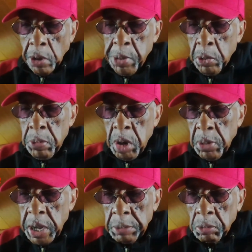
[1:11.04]
But
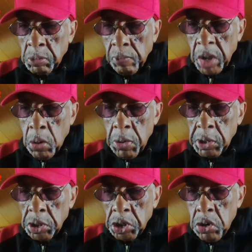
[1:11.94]
remember that, that
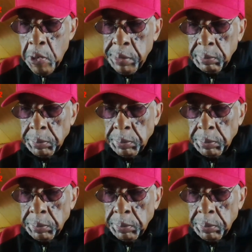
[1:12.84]
word Jew